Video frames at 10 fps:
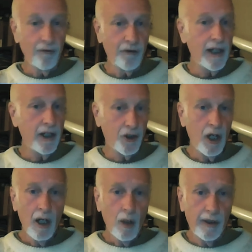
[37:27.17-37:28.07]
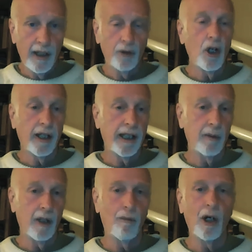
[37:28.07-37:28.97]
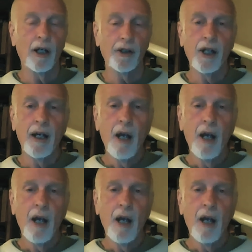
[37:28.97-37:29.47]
finish without talking about Mars.